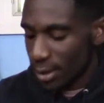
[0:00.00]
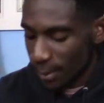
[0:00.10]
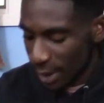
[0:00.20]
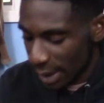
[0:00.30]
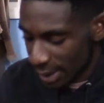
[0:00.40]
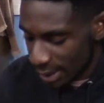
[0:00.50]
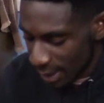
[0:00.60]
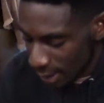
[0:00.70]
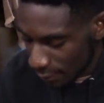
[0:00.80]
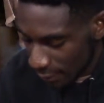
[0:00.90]
But
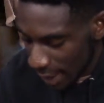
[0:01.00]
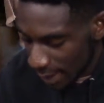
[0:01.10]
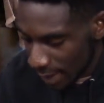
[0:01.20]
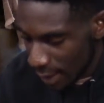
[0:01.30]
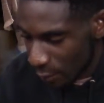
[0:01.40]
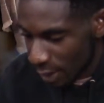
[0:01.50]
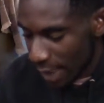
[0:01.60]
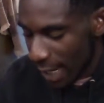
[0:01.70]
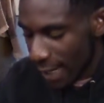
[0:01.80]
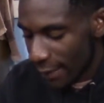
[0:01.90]
instead of that, now we're going to
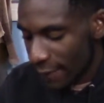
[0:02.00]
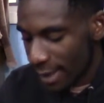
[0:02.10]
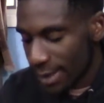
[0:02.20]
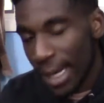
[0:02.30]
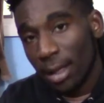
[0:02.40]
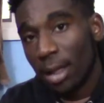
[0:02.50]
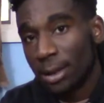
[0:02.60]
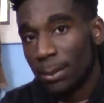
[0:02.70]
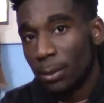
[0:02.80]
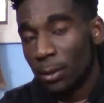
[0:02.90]
have a stacked
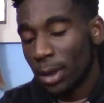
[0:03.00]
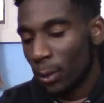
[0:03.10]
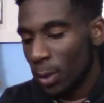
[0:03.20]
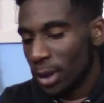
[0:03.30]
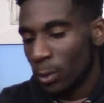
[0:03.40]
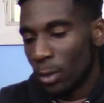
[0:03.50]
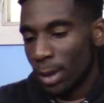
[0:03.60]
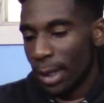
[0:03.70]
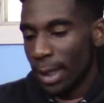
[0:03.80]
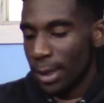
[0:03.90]
logic board, which will
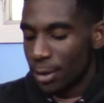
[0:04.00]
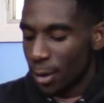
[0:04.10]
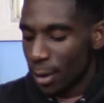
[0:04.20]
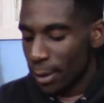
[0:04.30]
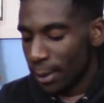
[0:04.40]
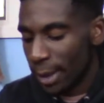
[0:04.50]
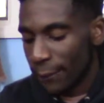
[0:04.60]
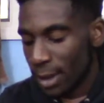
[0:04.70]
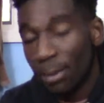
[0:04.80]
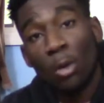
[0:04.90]
in turn
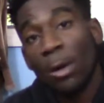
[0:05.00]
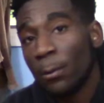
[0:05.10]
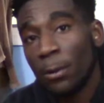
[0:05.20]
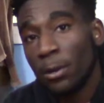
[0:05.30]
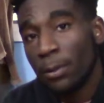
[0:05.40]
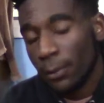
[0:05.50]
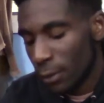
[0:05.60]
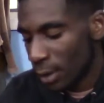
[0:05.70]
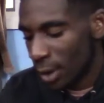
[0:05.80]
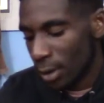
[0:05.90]
give us more room
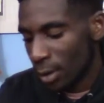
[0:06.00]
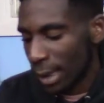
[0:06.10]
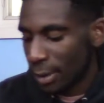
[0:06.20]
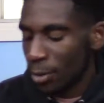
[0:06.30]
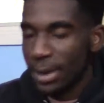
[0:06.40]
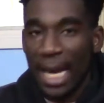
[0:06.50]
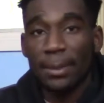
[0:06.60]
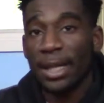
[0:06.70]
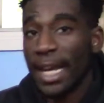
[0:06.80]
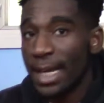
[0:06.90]
for a new
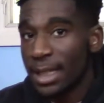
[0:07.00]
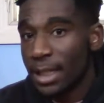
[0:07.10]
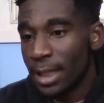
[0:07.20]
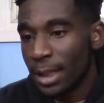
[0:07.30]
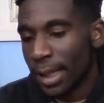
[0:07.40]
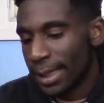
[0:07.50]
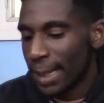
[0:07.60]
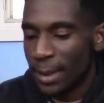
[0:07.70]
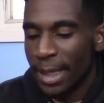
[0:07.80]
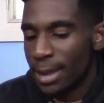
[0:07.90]
Taptic engine, like
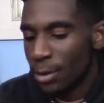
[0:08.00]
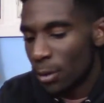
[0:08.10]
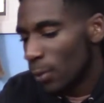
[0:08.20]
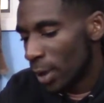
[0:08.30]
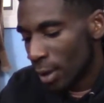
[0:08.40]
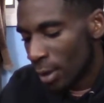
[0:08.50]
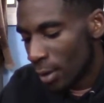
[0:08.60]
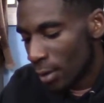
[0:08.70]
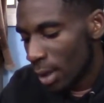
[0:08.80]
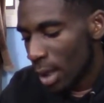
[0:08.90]
Taptic Engine
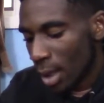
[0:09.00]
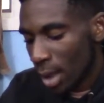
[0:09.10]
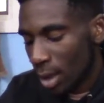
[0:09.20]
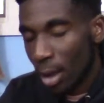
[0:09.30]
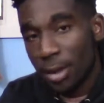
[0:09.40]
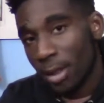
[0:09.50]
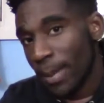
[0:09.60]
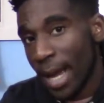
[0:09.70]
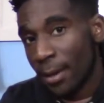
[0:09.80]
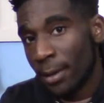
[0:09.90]
2.0, a larger
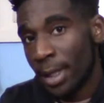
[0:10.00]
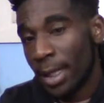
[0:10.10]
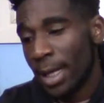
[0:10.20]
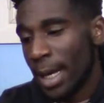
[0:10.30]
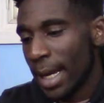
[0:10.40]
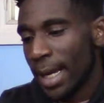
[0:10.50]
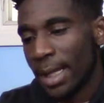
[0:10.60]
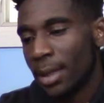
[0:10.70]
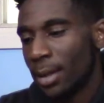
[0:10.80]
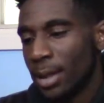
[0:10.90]
battery,
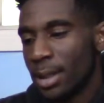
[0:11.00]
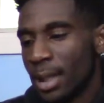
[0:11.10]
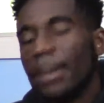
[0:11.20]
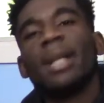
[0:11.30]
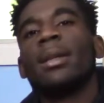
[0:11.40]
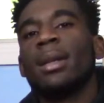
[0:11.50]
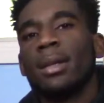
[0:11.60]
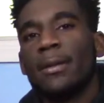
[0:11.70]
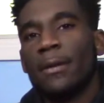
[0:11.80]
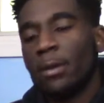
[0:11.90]
and it's just going to make
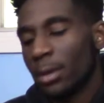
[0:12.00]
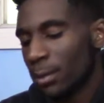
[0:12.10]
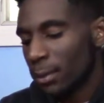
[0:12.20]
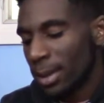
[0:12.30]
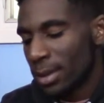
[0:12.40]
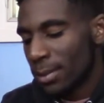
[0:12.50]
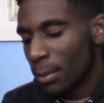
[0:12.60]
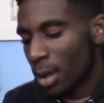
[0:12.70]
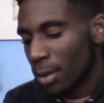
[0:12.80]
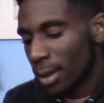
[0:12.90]
the phone a little bit
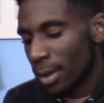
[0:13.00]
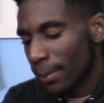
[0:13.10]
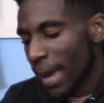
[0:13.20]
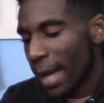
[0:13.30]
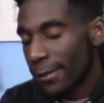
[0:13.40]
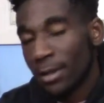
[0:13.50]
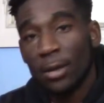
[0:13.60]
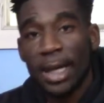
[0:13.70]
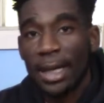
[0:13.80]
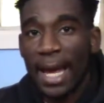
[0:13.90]
smaller and compact
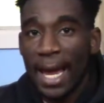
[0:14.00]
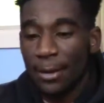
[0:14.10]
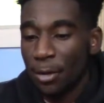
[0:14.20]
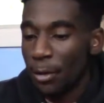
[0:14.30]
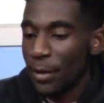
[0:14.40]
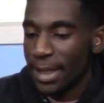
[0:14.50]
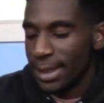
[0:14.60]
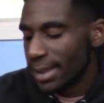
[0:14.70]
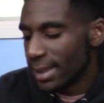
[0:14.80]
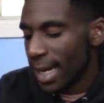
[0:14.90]
so they can add new
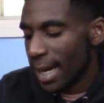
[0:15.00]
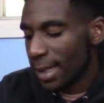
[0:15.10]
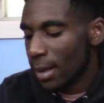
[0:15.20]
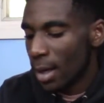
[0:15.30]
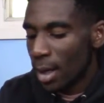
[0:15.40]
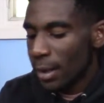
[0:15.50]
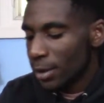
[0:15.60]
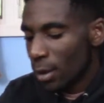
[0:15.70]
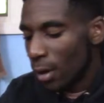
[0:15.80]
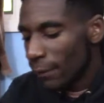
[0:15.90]
things inside.
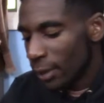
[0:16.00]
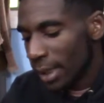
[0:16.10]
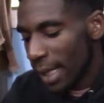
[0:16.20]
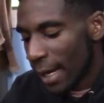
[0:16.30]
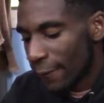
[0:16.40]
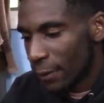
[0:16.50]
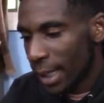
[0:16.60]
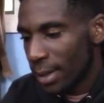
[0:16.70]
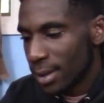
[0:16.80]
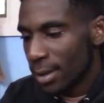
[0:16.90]
So hopefully the iPhone
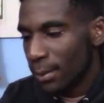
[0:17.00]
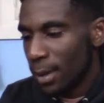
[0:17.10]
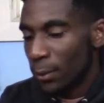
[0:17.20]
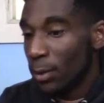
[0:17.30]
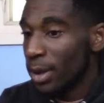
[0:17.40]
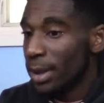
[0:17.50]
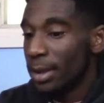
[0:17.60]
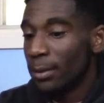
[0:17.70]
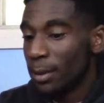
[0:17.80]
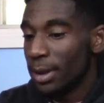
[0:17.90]
8 is going to be
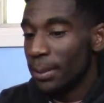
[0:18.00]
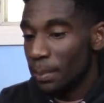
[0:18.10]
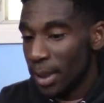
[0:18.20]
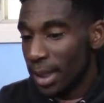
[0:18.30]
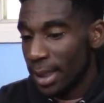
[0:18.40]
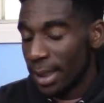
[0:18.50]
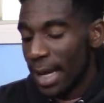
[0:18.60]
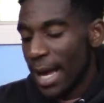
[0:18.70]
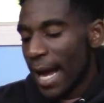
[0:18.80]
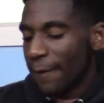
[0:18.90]
really, really big.
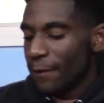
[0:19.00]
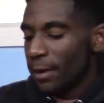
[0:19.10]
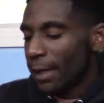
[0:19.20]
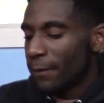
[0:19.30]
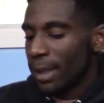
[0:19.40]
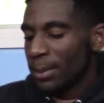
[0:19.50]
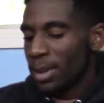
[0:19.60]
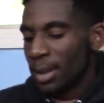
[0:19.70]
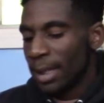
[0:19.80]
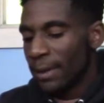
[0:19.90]
I feel like for them
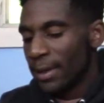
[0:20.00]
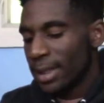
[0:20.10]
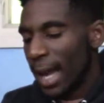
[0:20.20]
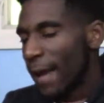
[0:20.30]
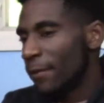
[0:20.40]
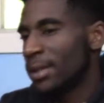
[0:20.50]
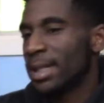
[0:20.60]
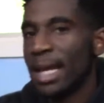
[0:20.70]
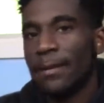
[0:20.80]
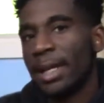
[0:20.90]
to give us the iPhone
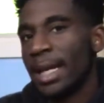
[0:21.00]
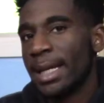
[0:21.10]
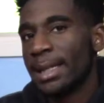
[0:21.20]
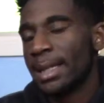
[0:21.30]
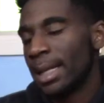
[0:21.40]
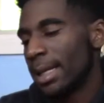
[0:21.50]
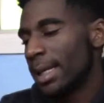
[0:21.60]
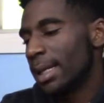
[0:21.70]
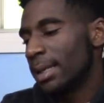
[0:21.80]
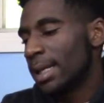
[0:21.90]
7s and
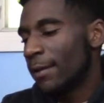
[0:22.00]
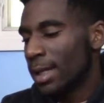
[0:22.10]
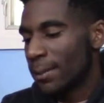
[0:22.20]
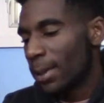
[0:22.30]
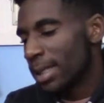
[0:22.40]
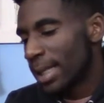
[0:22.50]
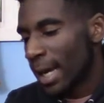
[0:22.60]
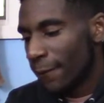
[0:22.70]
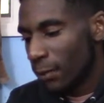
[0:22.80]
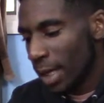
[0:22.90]
then 7s Plus and
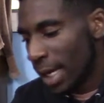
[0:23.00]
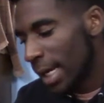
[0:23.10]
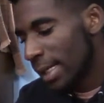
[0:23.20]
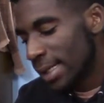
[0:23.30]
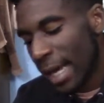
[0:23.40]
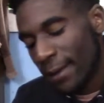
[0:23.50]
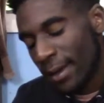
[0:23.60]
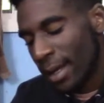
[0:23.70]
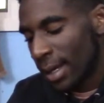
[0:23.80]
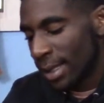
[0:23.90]
iPhone 8,
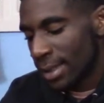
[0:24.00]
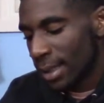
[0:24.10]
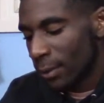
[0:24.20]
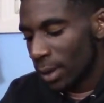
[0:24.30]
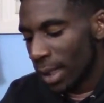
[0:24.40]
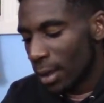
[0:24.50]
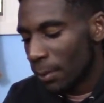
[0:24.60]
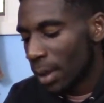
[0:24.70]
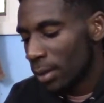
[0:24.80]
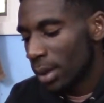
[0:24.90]
it's going to really
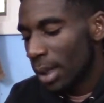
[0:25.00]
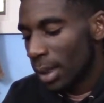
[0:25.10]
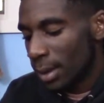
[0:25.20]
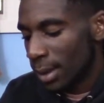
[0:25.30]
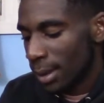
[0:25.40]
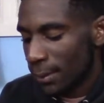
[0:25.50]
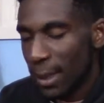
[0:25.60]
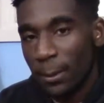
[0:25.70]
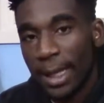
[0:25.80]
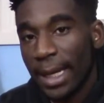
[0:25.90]
help out the
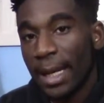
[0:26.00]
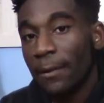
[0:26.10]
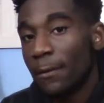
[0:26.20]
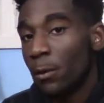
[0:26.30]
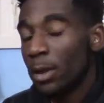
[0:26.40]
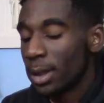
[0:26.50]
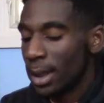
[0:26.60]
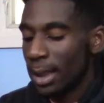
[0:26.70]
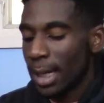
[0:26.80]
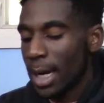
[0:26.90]
people that can afford
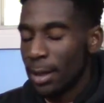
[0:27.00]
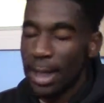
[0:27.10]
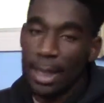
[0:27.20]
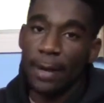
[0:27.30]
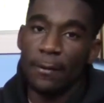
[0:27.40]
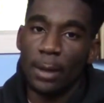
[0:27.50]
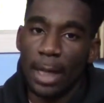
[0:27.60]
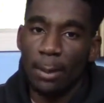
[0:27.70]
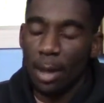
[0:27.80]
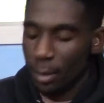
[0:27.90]
the higher end iPhone
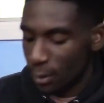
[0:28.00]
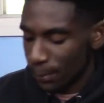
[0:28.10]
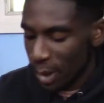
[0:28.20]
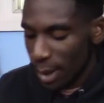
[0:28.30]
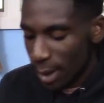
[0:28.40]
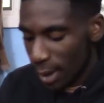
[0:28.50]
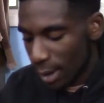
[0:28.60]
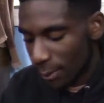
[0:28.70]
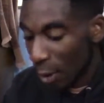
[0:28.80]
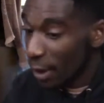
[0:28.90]
8 model.
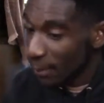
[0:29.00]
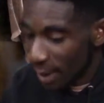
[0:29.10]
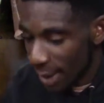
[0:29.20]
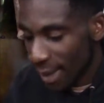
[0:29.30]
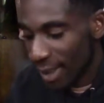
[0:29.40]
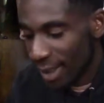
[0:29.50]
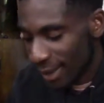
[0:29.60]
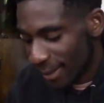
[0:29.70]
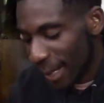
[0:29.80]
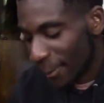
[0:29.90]
Knowing me,
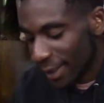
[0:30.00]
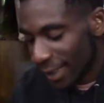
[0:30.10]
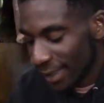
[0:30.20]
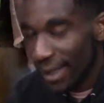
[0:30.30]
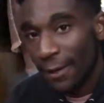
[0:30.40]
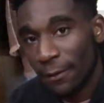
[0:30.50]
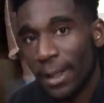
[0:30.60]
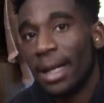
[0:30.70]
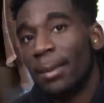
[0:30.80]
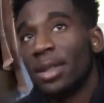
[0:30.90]
I'm going to get the iPhone
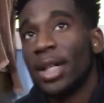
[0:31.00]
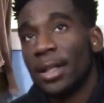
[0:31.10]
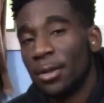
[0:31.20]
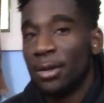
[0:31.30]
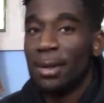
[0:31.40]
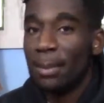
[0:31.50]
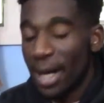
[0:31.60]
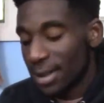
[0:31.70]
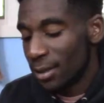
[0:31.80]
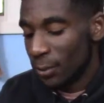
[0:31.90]
8. I'm going to try to do an
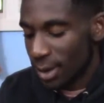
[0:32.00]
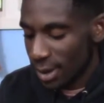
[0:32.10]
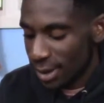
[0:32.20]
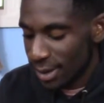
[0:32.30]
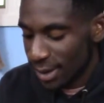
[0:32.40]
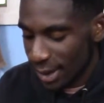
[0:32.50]
unboxing with it.